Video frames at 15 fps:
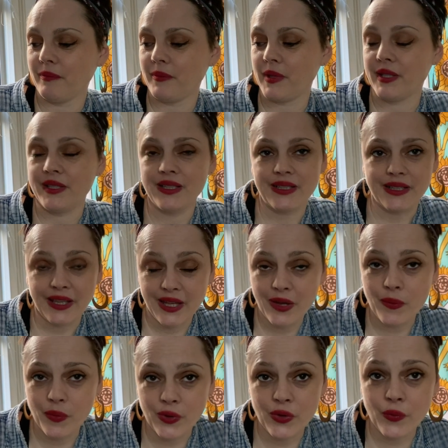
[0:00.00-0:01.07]
You didn't get
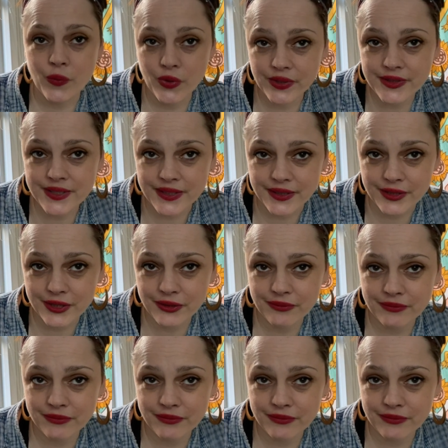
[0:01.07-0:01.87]
what you wanted,